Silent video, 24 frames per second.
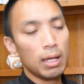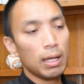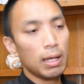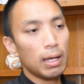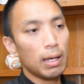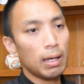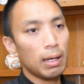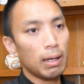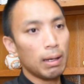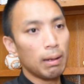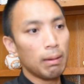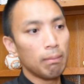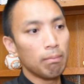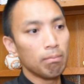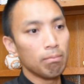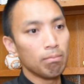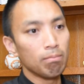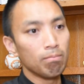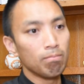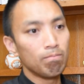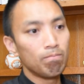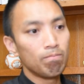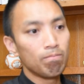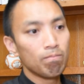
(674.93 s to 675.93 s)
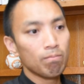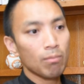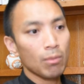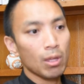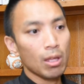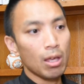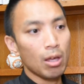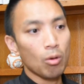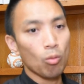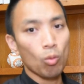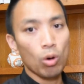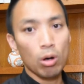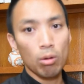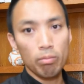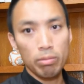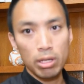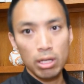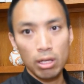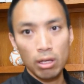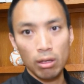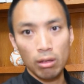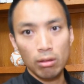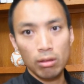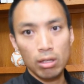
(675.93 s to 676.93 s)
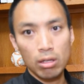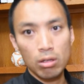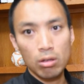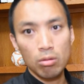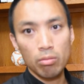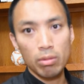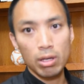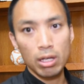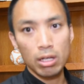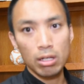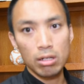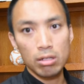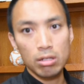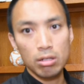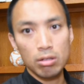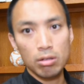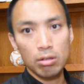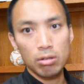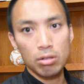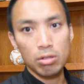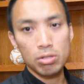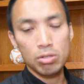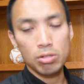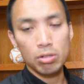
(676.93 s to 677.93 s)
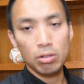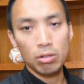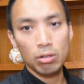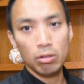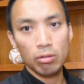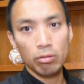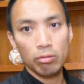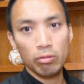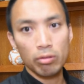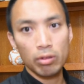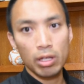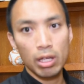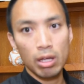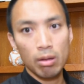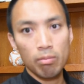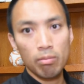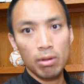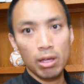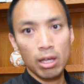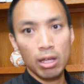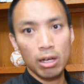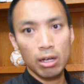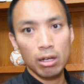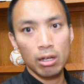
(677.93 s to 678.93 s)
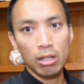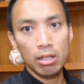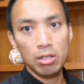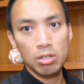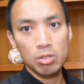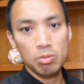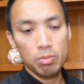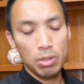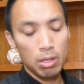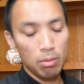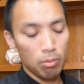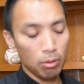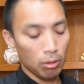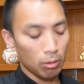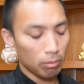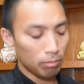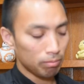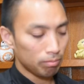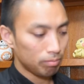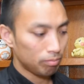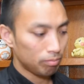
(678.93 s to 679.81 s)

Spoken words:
and well-being, that you may continue to serve Him and His people.